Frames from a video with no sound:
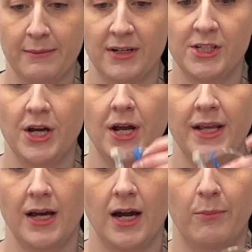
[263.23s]
going to turn
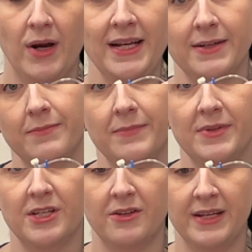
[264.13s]
it upright
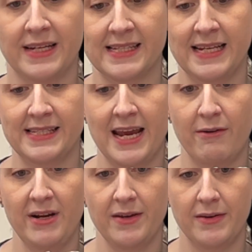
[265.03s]
so that it gets less air
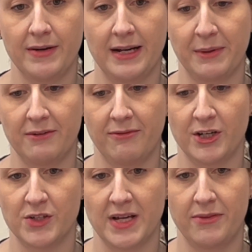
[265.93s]
in it, and I'm going to
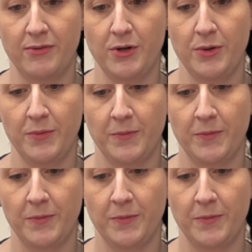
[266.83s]
flush that through.